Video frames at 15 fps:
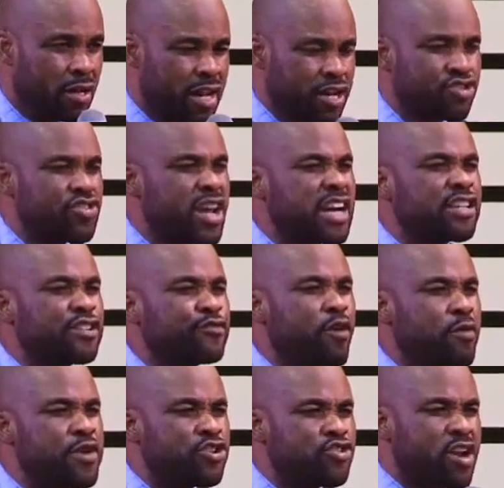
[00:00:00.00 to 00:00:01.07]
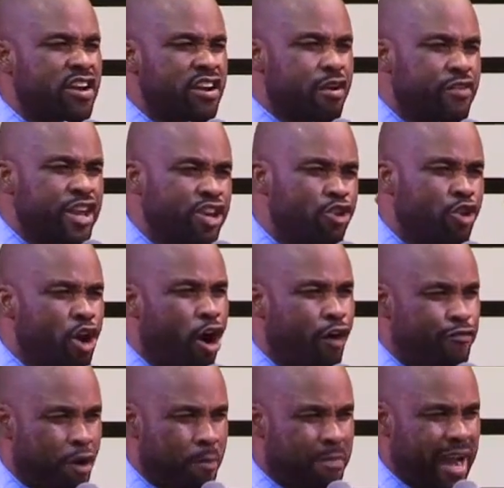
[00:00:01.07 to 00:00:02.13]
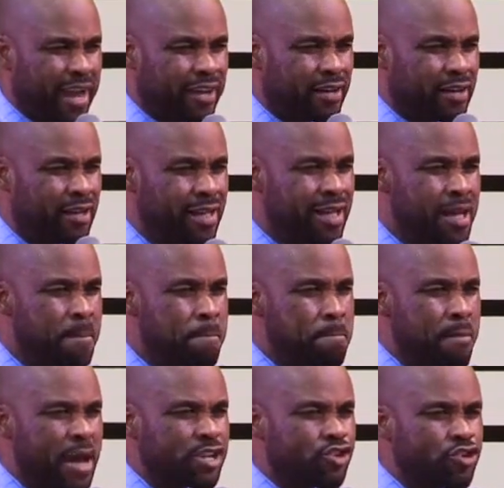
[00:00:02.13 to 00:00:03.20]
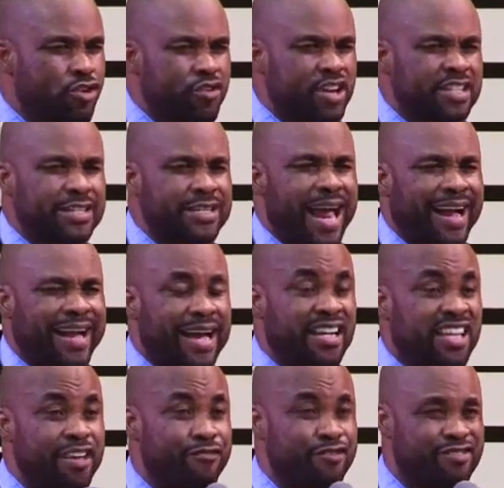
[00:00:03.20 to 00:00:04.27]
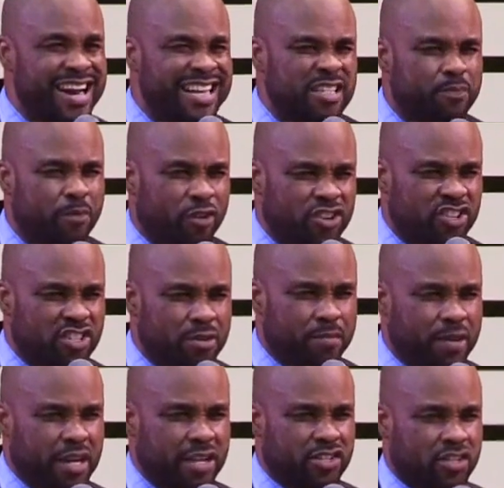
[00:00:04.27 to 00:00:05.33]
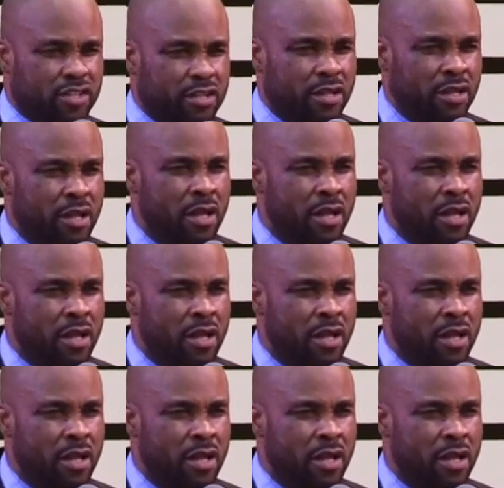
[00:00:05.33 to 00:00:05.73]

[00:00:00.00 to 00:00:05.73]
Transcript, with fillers: The transformation and the renewing of your mind, maturity that can give you responsibility.